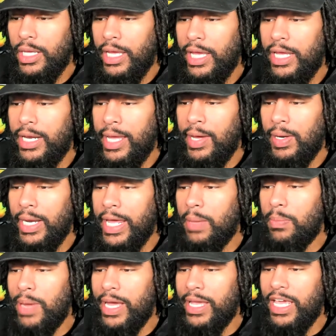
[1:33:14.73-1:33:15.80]
in LA,
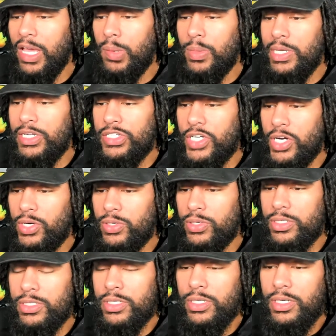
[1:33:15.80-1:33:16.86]
Miami, and Turks.